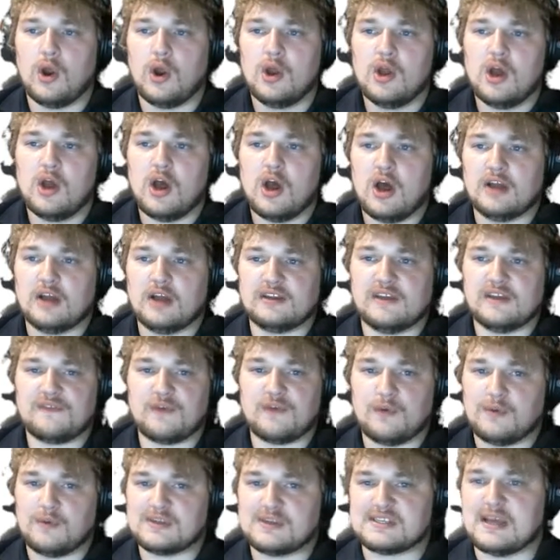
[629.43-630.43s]
a different
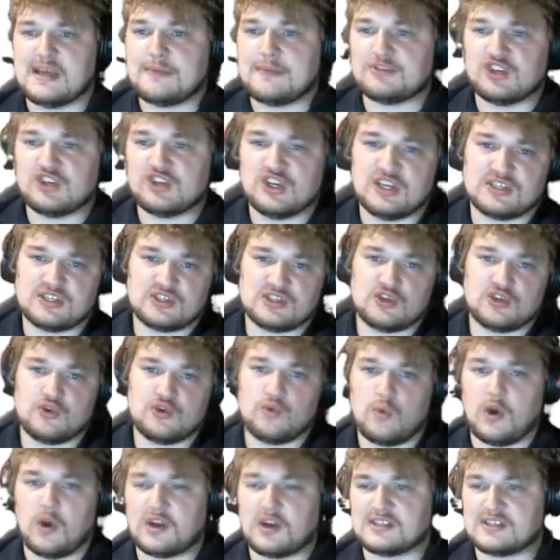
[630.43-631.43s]
receptionist who
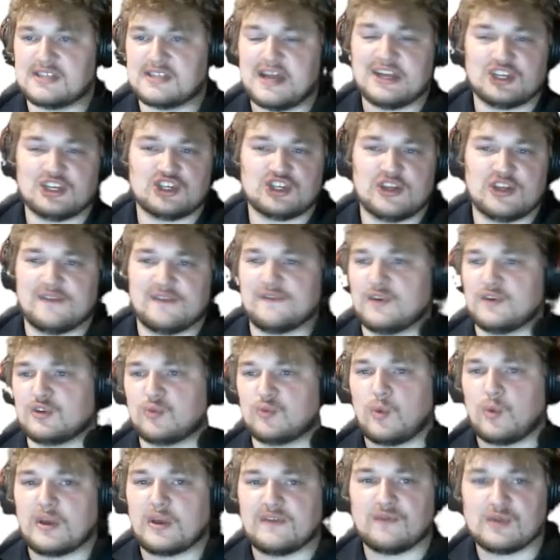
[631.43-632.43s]
works night shift for
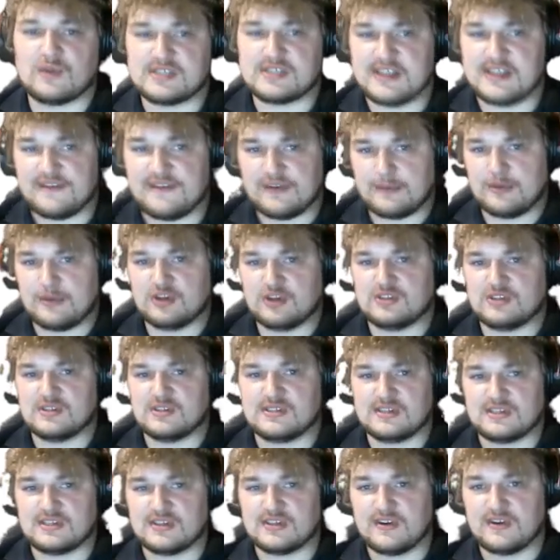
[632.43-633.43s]
24/7 emergency
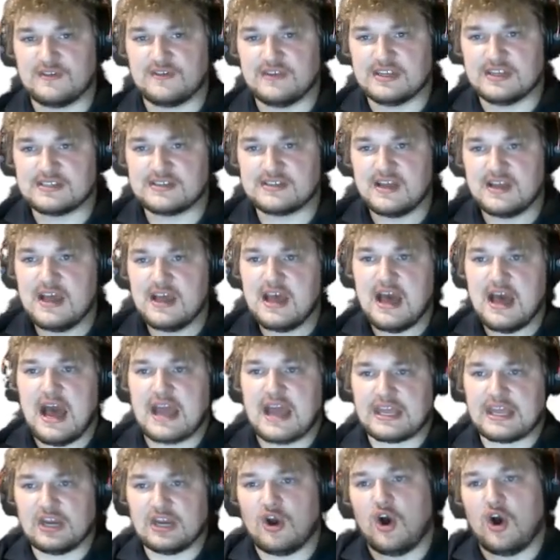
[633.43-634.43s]
service. I can
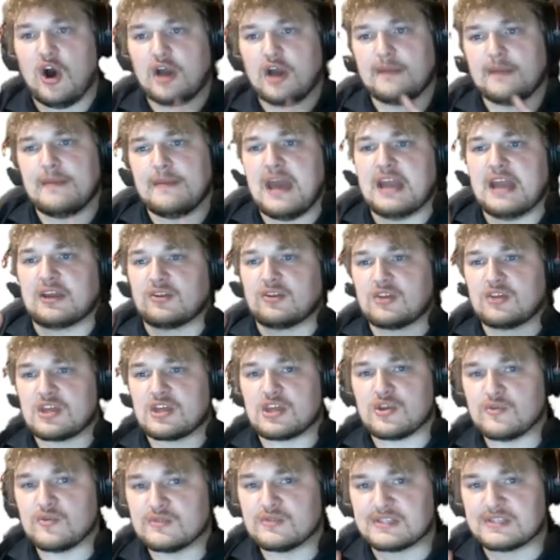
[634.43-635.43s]
automatically
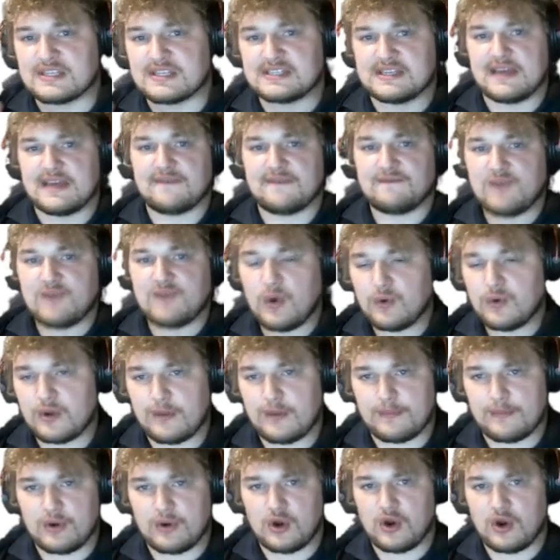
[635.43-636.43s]
use the same phone
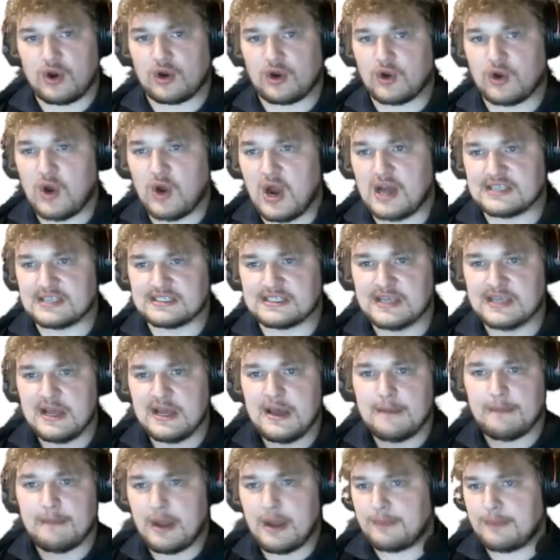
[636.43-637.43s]
number across
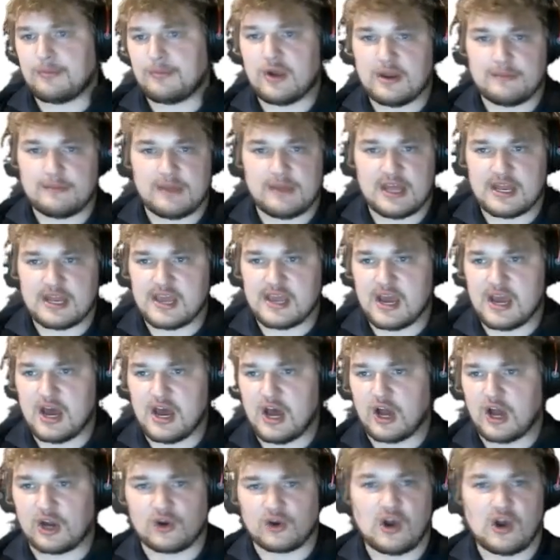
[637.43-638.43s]
my print media,
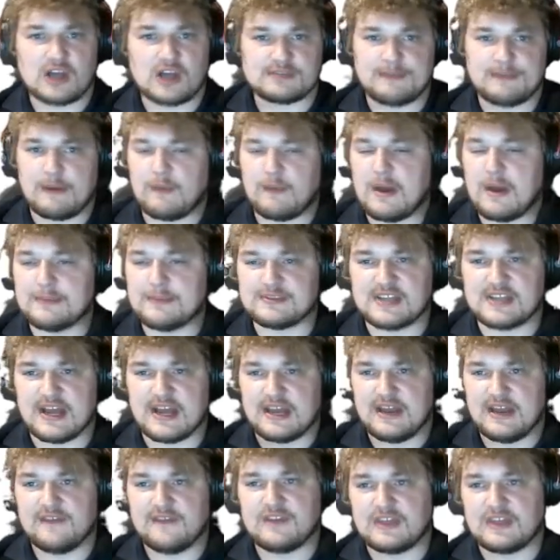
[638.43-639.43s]
across my website and
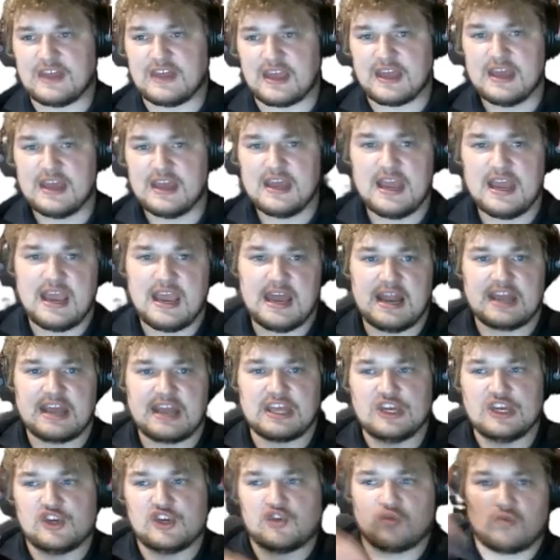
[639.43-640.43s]
everything, and I can
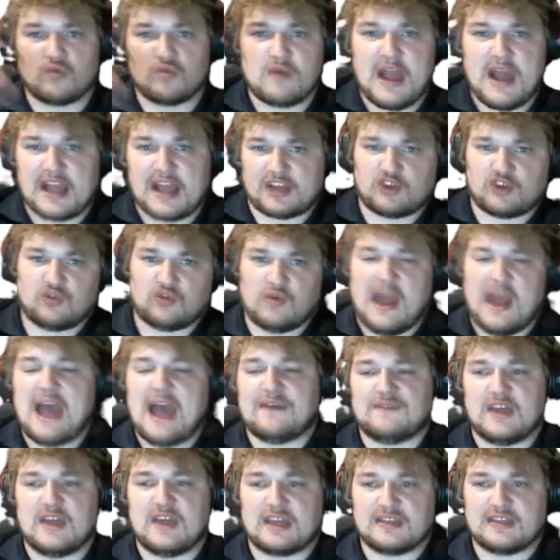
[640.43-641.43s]
direct
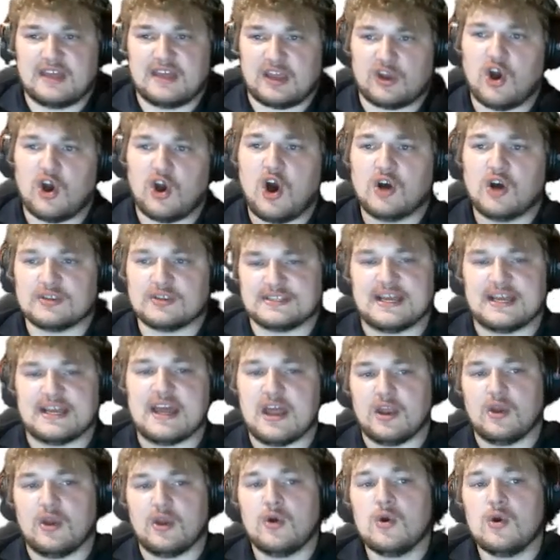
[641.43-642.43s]
traffic that calls
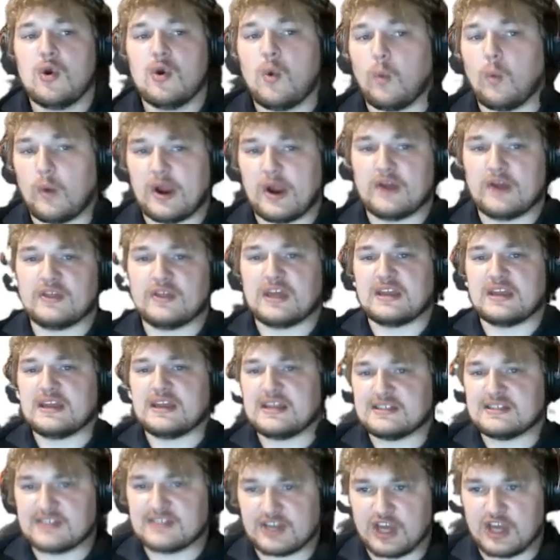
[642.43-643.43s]
in where they need
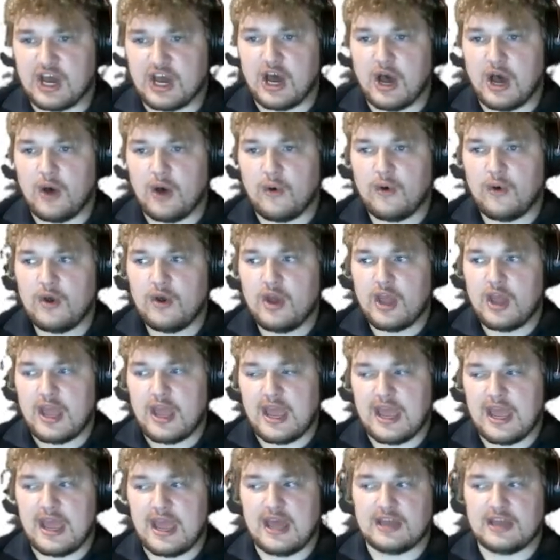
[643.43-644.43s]
to go.
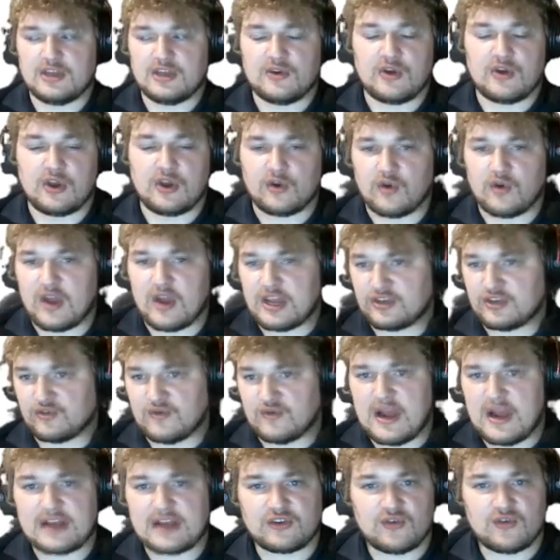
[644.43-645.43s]
And you can create
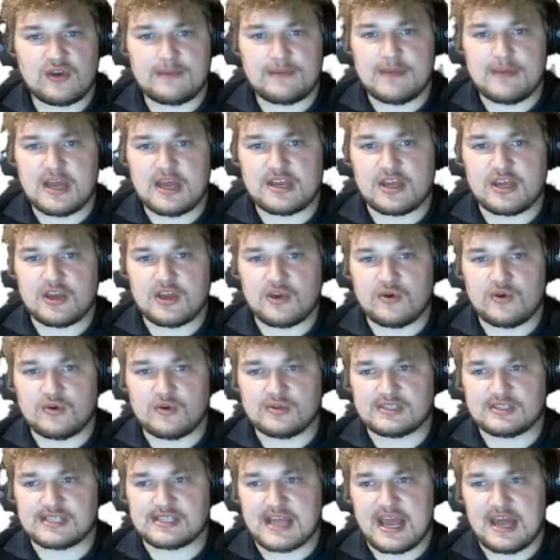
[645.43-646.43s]
directory
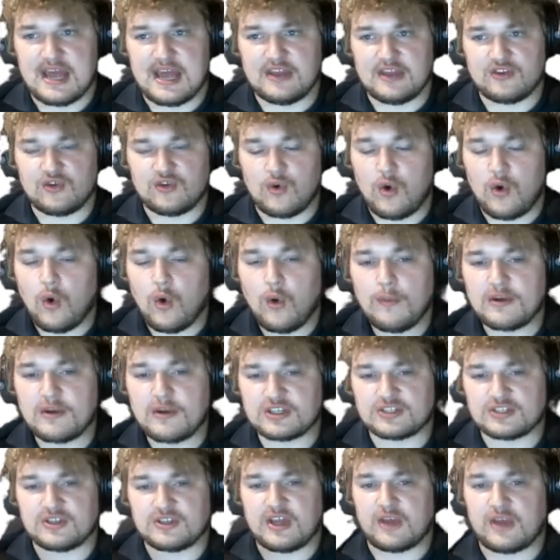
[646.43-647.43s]
menus and do a whole bunch of
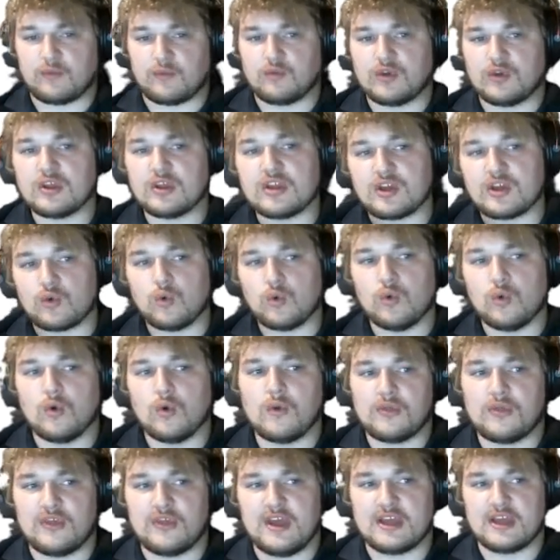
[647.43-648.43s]
like really cool
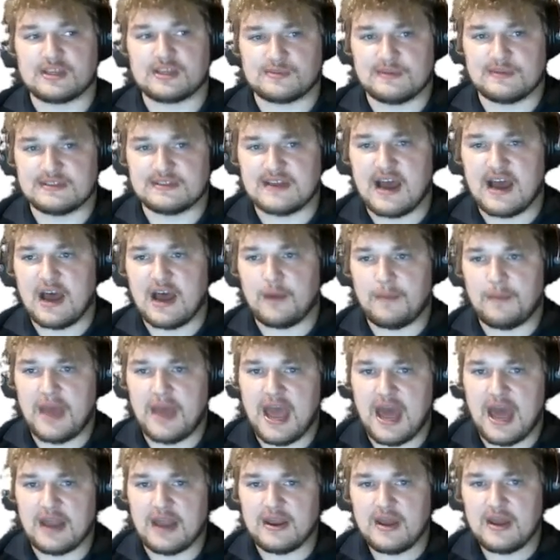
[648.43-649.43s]
things with Dialpad.
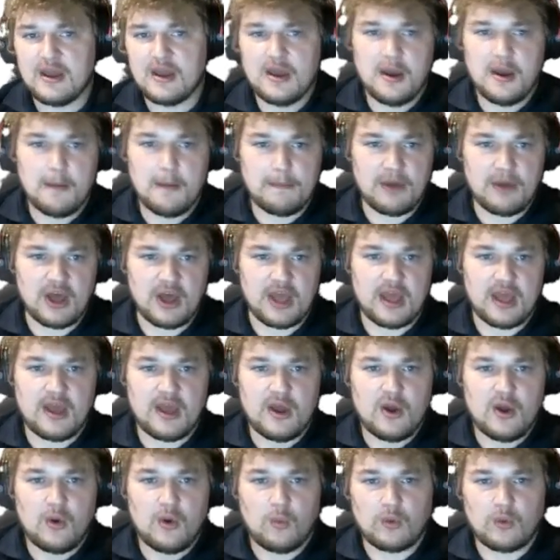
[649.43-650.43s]
But
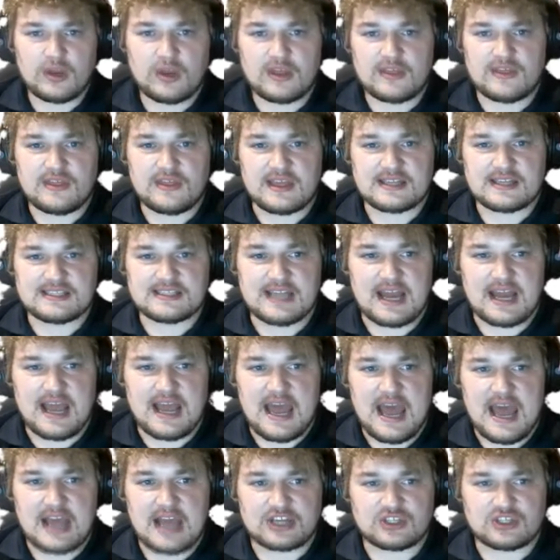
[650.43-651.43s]
one of the things that I
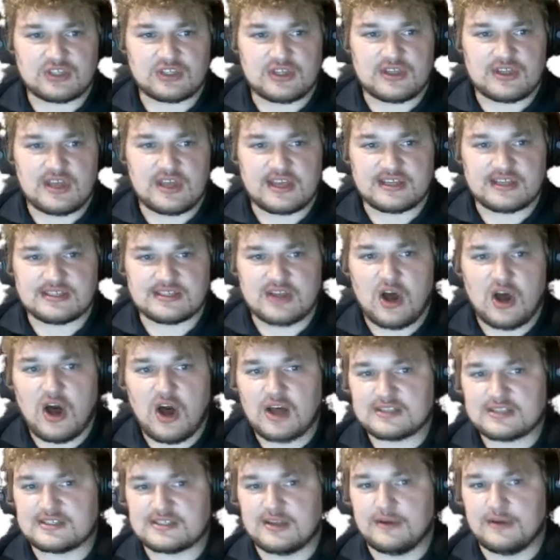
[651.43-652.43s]
actually think is
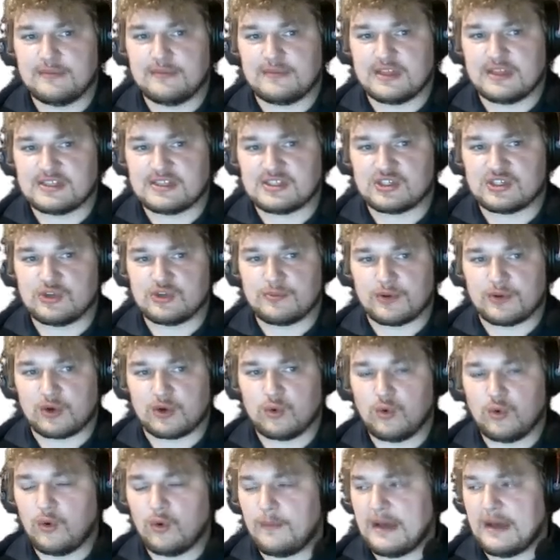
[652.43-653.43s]
awesome that's super cool
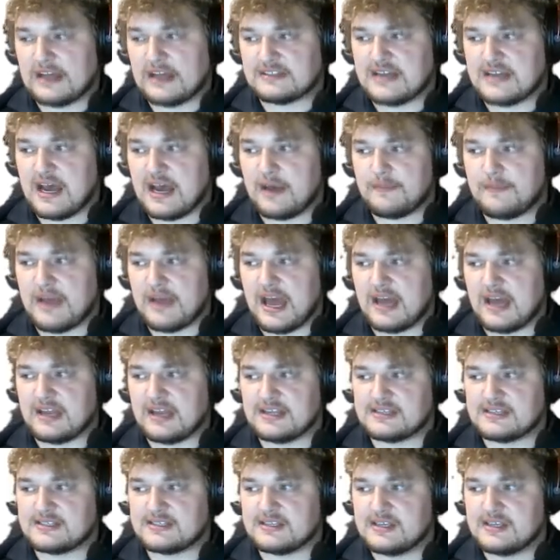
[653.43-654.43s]
about Dialpad
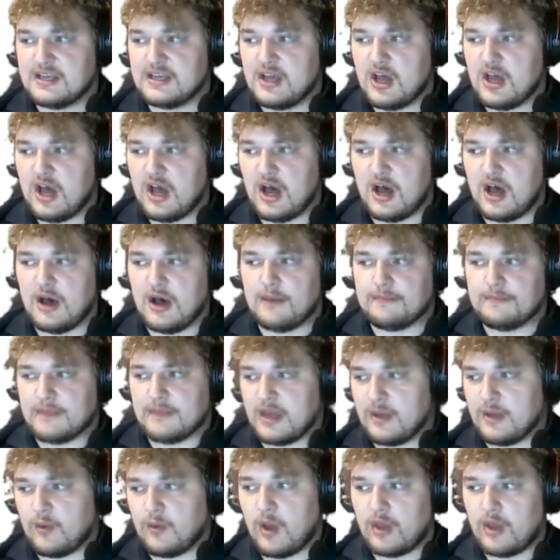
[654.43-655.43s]
is,
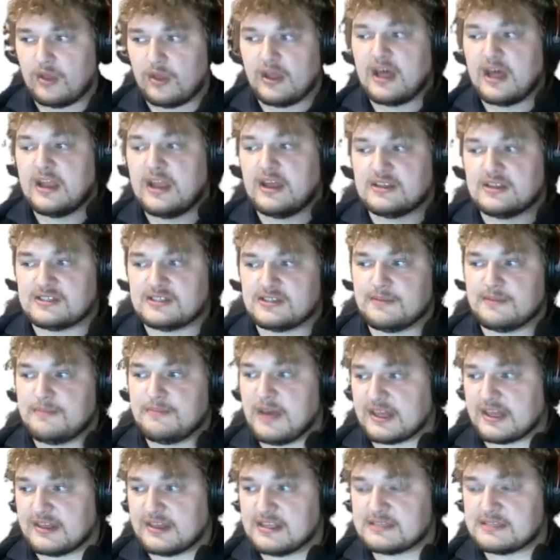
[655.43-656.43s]
and led us to pick
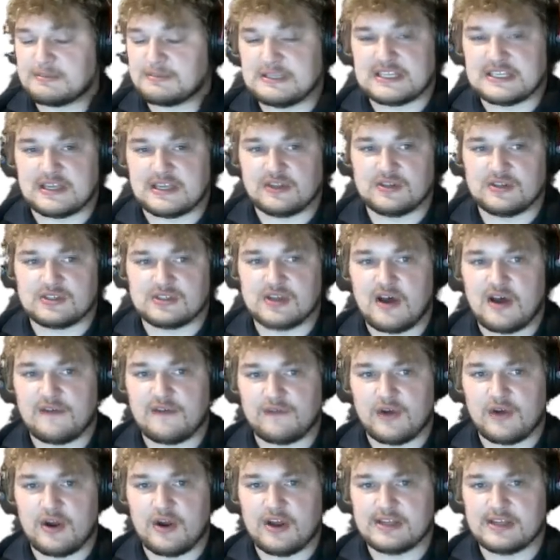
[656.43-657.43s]
this particular
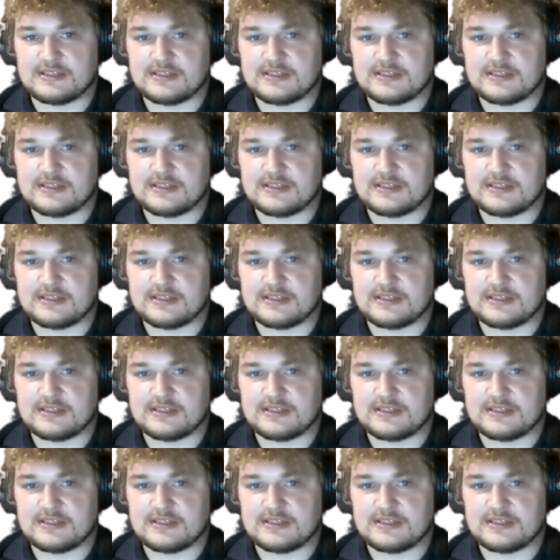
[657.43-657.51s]
software is,